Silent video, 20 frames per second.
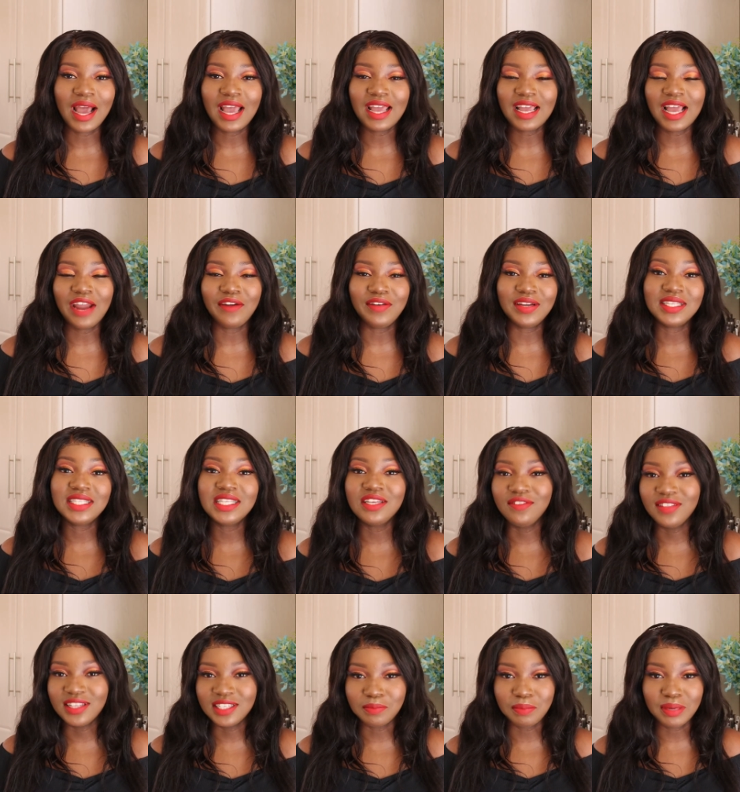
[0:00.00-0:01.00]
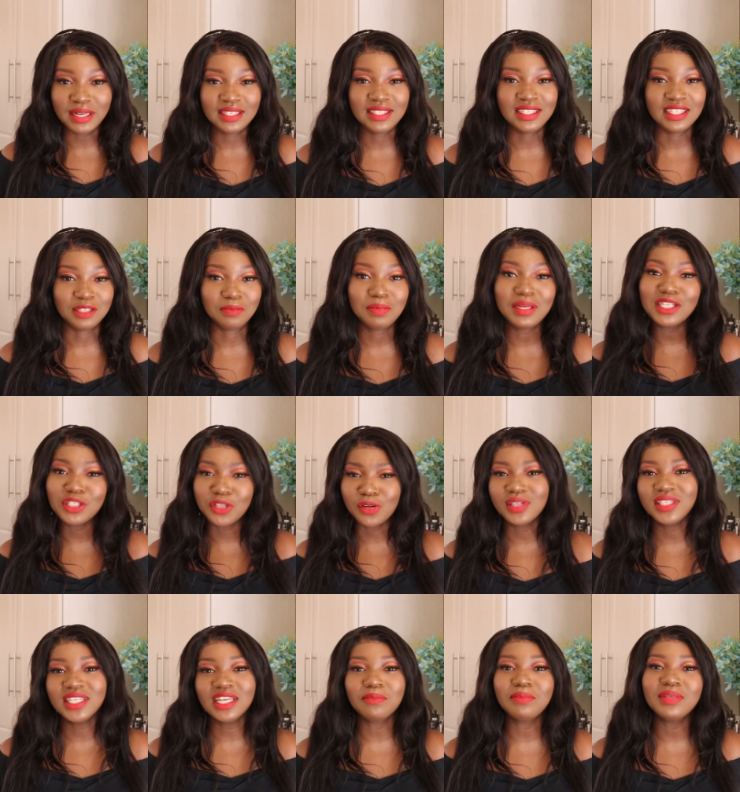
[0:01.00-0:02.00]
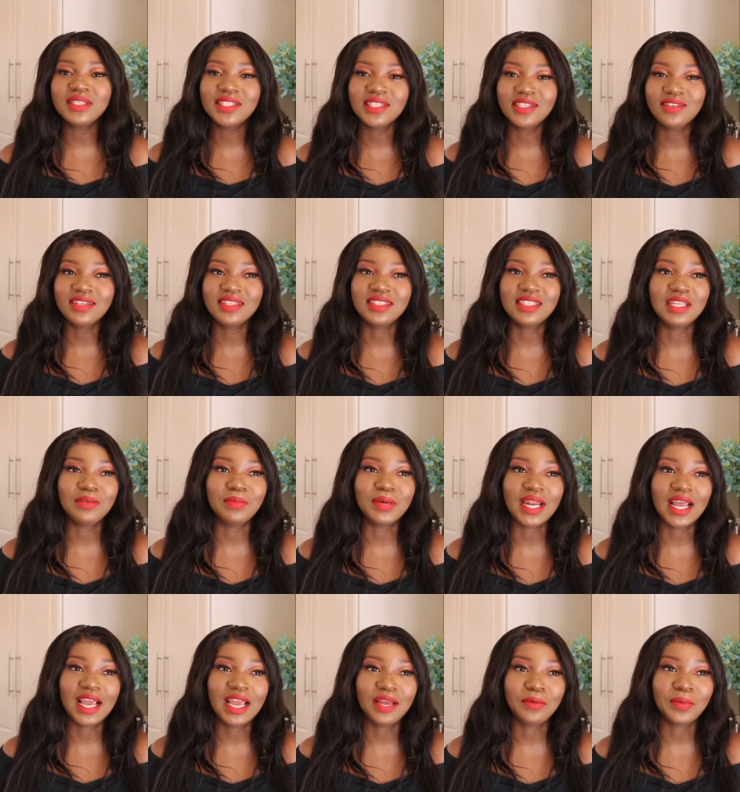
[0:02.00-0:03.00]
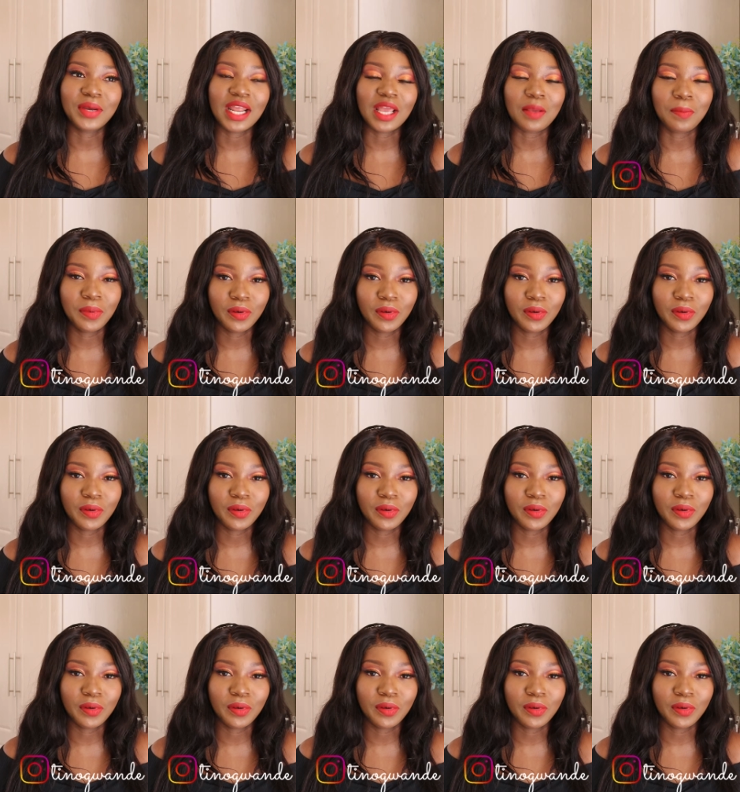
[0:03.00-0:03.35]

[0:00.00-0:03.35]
I i receive these blessings please don't take me seriously when i when i